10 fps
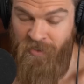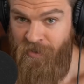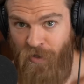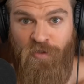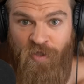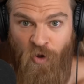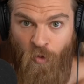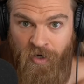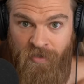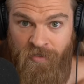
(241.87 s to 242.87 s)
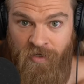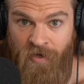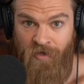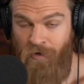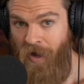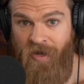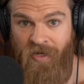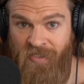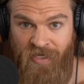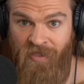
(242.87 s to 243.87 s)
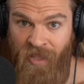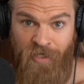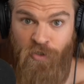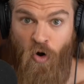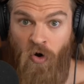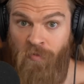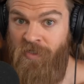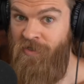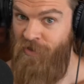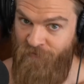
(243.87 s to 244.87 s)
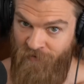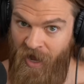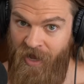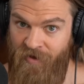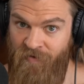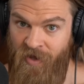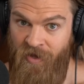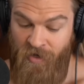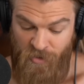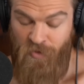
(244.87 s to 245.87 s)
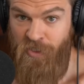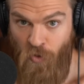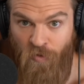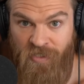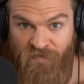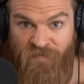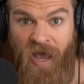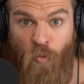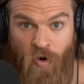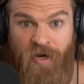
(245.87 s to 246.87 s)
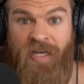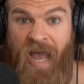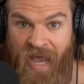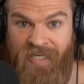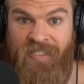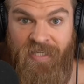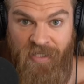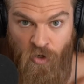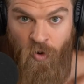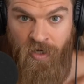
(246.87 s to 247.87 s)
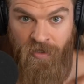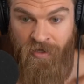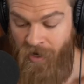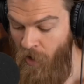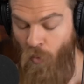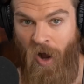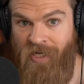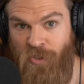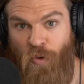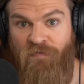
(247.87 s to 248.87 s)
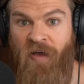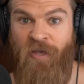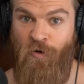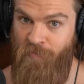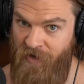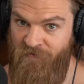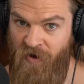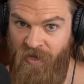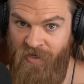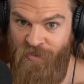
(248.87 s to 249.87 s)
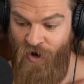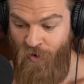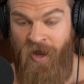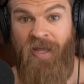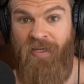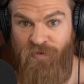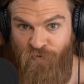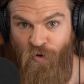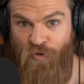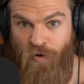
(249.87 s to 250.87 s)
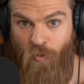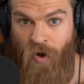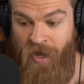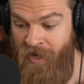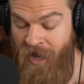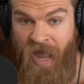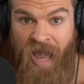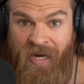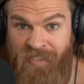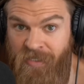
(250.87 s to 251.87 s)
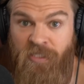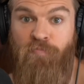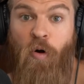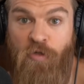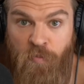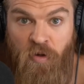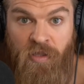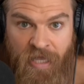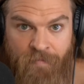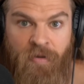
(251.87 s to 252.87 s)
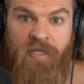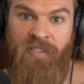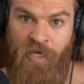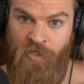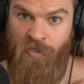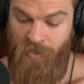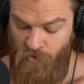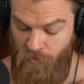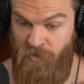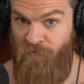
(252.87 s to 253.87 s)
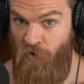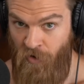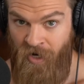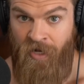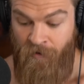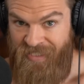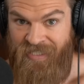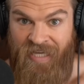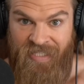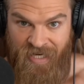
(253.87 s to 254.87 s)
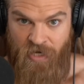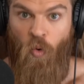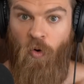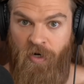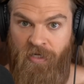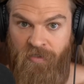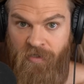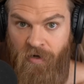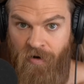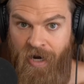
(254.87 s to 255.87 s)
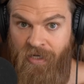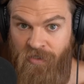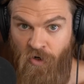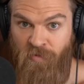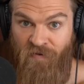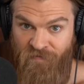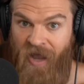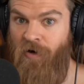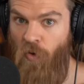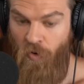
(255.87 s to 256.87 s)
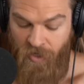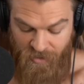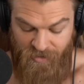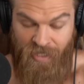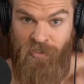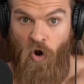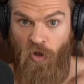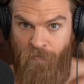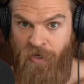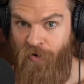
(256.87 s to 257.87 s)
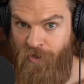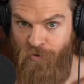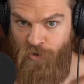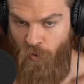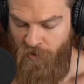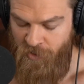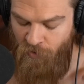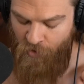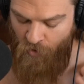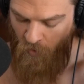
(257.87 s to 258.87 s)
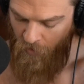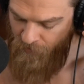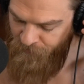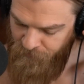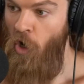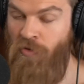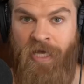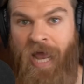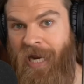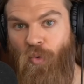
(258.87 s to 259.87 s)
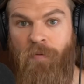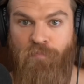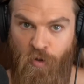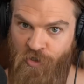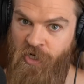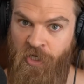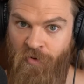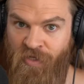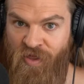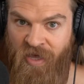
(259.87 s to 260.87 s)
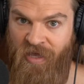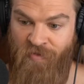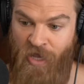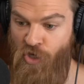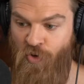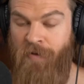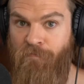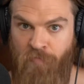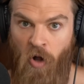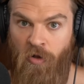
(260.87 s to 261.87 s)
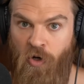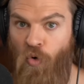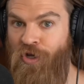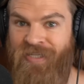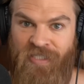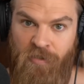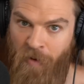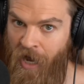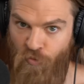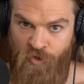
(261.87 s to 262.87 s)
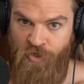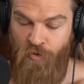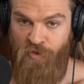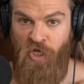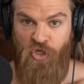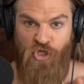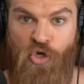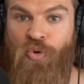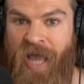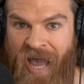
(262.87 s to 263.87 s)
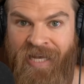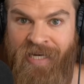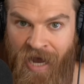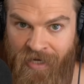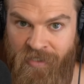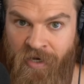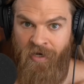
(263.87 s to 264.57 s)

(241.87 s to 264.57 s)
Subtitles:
because it's close to the organs. Your body doesn't need legs or arms to survive, so it stores the fat where it can access it quickly. Why store fat in your big fucking toe? It's further away, and it's a disposable limb, essentially, in terms of your necessity organs, all right? In terms of the vital organs, that's all up here in your torso, in your core. Don't let anyone bullshit you into thinking that you can bulk or you can spot reduce. You cannot.